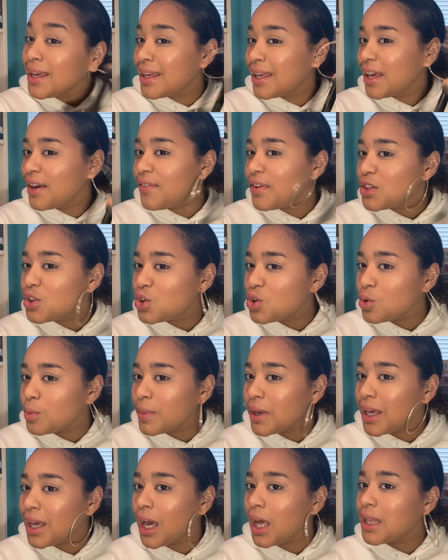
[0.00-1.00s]
give it to
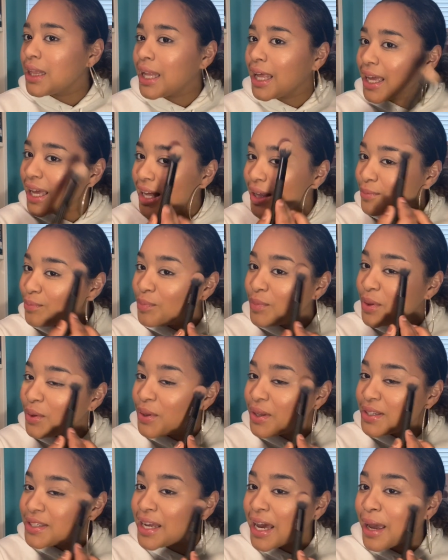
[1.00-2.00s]
me, like, a
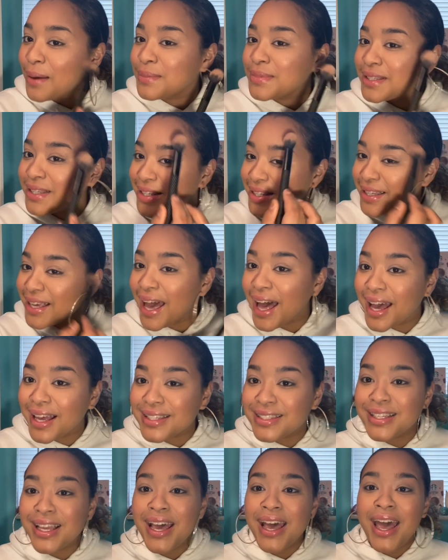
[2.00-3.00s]
million times
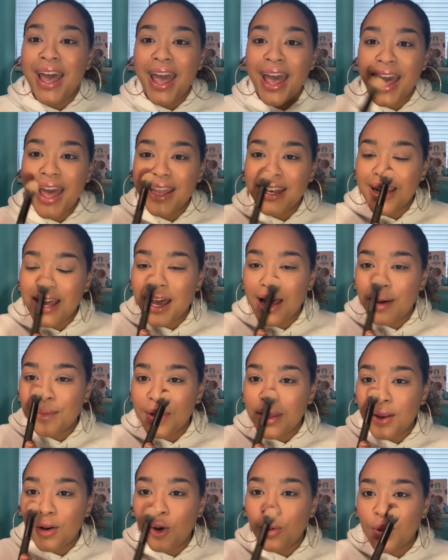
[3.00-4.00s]
yes. And
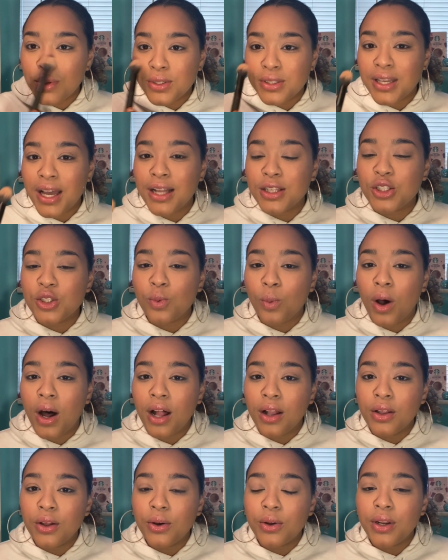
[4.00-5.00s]
it almost got
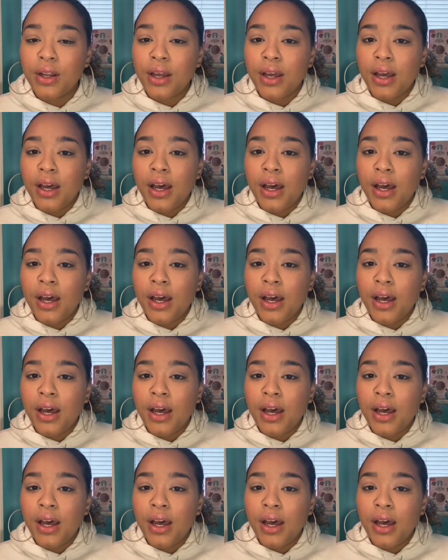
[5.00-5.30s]
swallowed.